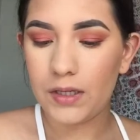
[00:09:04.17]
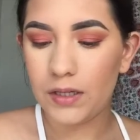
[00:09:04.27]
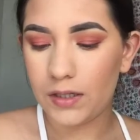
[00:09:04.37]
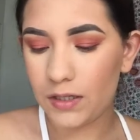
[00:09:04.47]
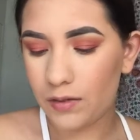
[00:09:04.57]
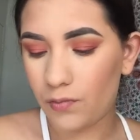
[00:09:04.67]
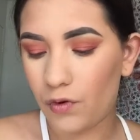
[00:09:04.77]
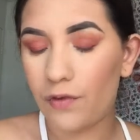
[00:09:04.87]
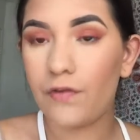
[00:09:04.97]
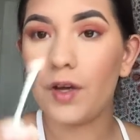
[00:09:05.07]
this
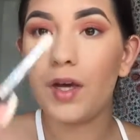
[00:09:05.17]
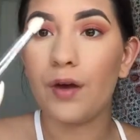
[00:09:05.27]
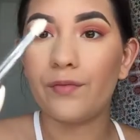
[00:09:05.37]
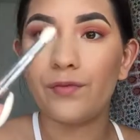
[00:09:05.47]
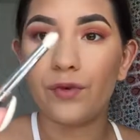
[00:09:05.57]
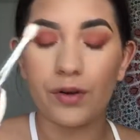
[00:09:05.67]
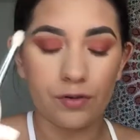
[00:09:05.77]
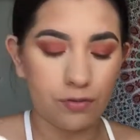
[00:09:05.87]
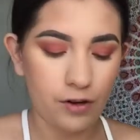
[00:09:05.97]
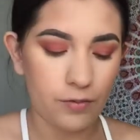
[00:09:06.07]
Morphe
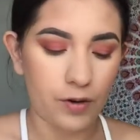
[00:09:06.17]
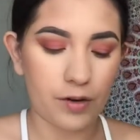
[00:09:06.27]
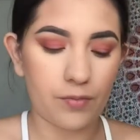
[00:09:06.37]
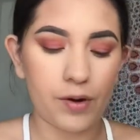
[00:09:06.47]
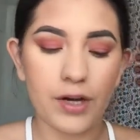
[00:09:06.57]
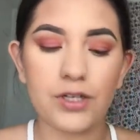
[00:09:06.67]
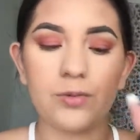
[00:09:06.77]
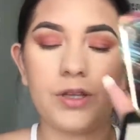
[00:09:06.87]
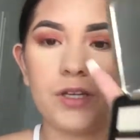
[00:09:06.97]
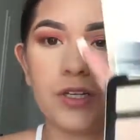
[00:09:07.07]
M431 brush
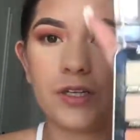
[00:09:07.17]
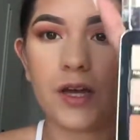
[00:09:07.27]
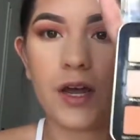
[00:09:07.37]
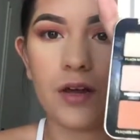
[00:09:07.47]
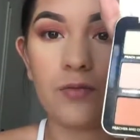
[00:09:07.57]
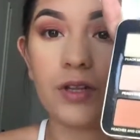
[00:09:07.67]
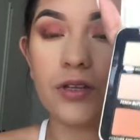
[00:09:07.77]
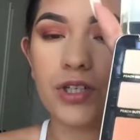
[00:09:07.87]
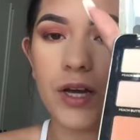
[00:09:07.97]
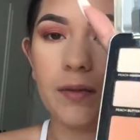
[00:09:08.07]
with the
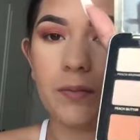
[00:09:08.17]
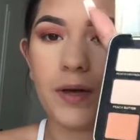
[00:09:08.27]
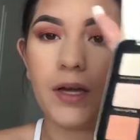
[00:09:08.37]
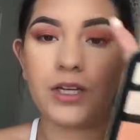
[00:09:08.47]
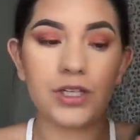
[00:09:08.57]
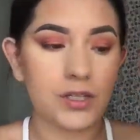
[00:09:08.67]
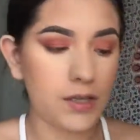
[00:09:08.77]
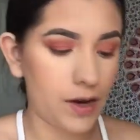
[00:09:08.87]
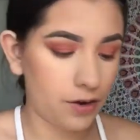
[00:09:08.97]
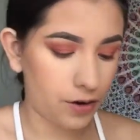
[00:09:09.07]
shade Peach
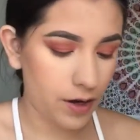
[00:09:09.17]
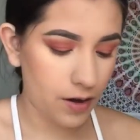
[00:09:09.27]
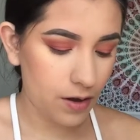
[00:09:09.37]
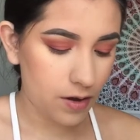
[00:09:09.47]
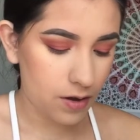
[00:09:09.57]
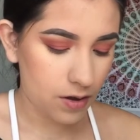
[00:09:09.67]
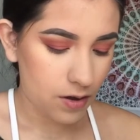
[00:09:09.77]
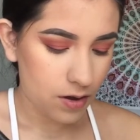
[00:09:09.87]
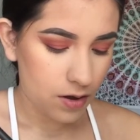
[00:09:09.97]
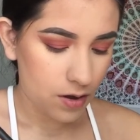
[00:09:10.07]
Sangria.
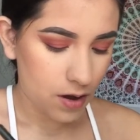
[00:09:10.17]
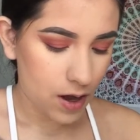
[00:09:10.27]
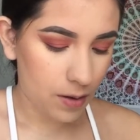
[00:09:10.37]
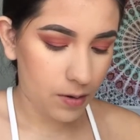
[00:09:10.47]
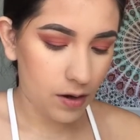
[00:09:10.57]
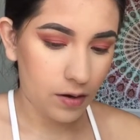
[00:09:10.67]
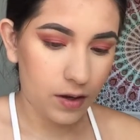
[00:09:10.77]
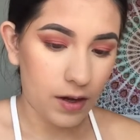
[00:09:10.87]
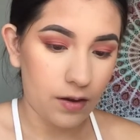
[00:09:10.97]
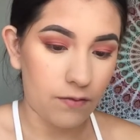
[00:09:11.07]
I'm going to
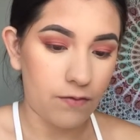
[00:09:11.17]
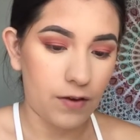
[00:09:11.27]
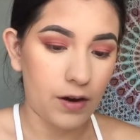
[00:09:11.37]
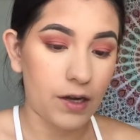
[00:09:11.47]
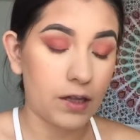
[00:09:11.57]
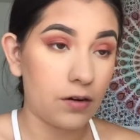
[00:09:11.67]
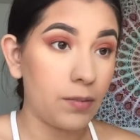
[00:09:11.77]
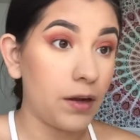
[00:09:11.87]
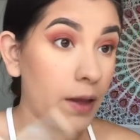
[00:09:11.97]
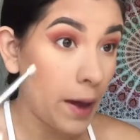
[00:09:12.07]
get a very little
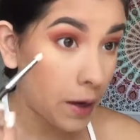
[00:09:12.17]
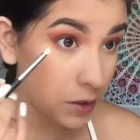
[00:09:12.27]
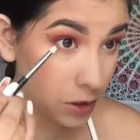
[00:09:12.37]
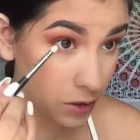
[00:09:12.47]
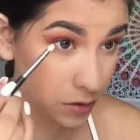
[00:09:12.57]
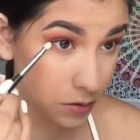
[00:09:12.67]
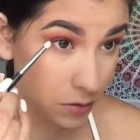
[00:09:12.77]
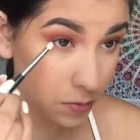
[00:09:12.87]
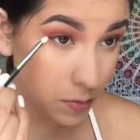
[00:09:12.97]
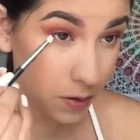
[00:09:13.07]
bit of that and just
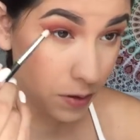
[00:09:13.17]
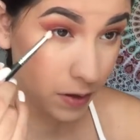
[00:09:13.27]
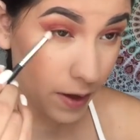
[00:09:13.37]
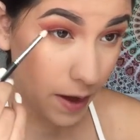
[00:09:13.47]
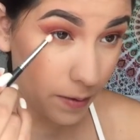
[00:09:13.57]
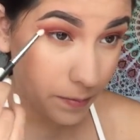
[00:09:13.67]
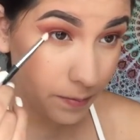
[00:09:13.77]
put that